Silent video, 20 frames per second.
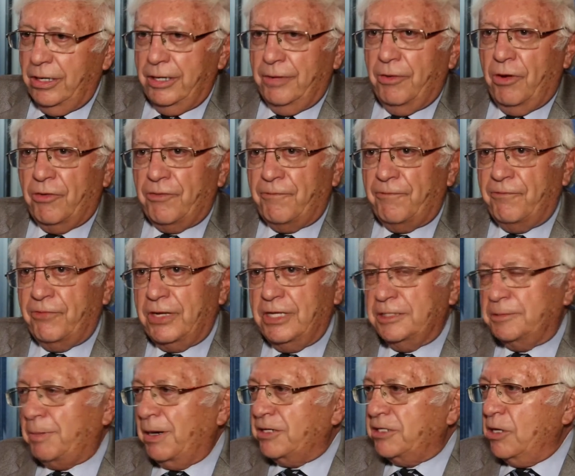or
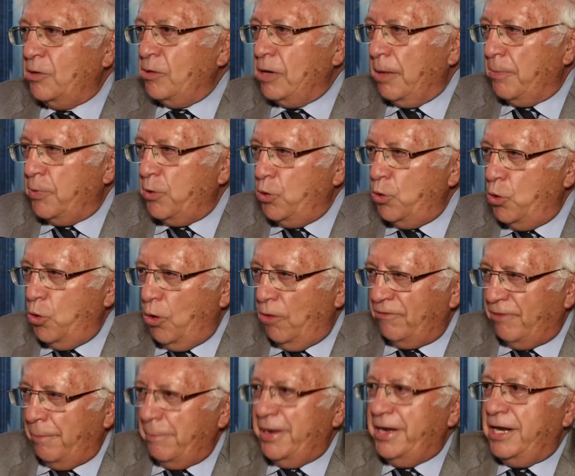his particular view
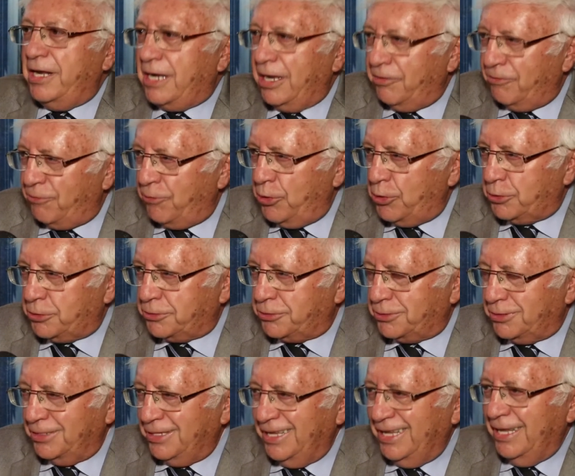of American
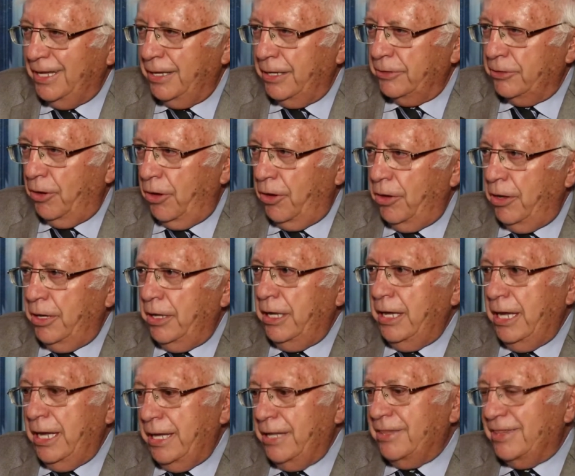first, no,
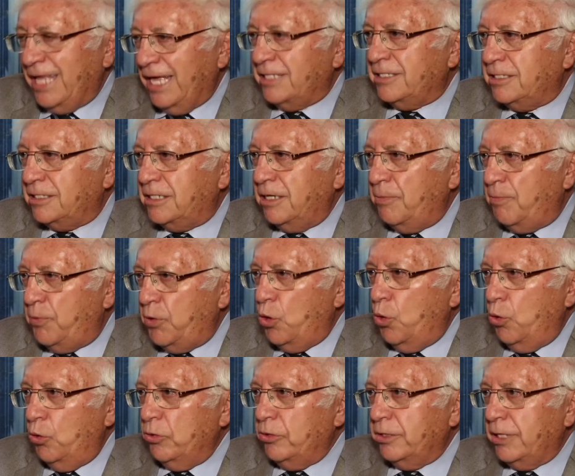that's a
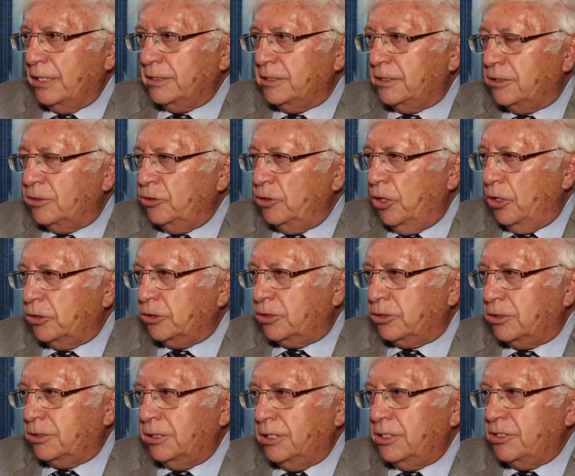view that's not
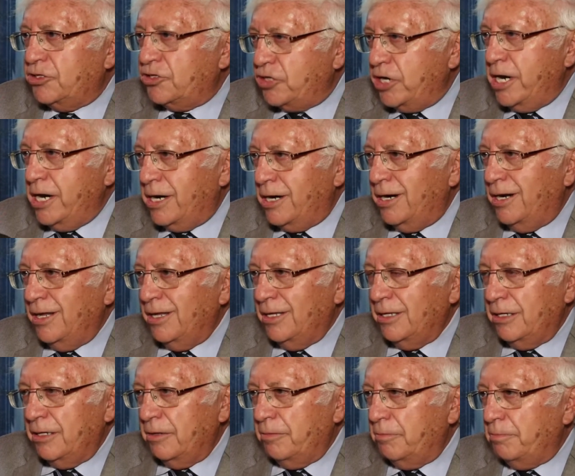shared
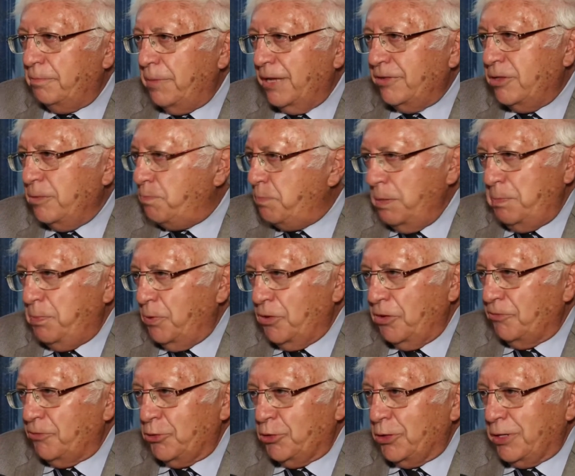by the people
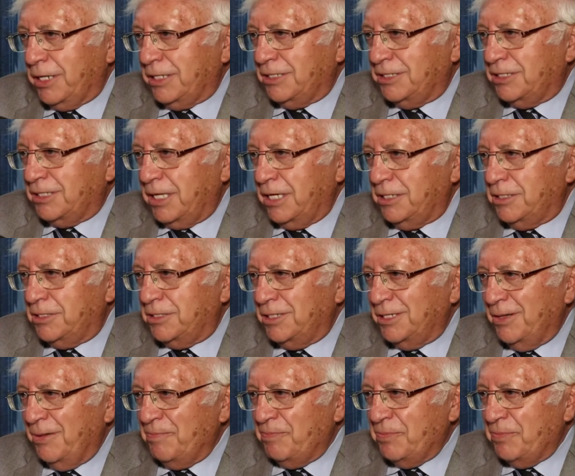of the United States.